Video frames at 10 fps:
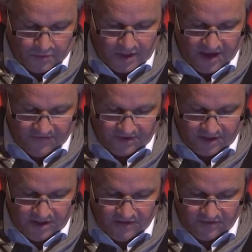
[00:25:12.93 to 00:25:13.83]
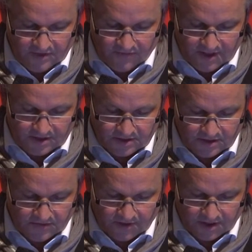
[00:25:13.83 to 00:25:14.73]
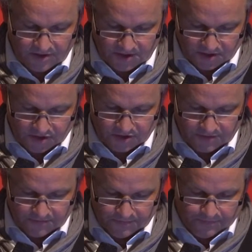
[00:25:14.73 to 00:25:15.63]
will have an even greater advantage